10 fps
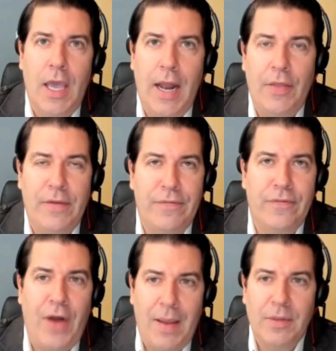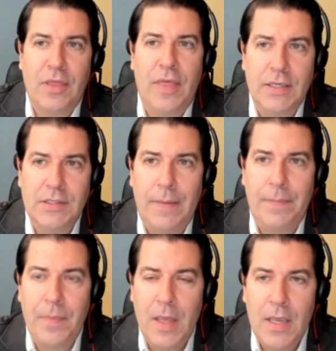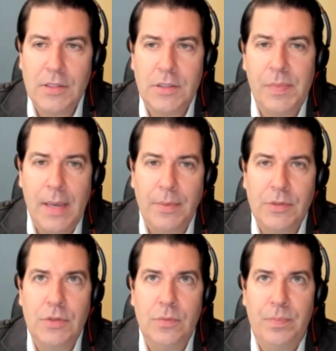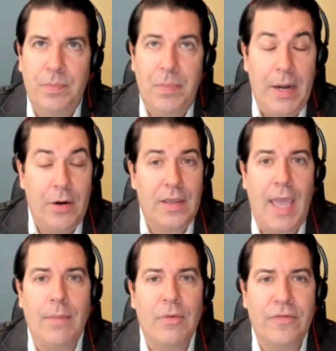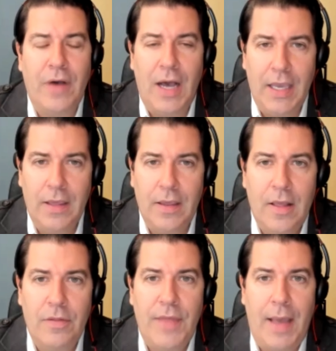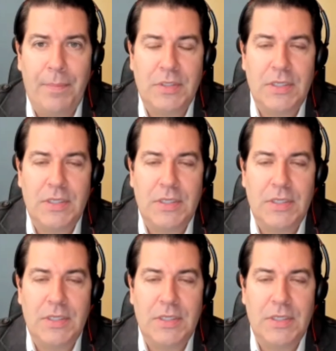and how they framed things up to be able to better gamify that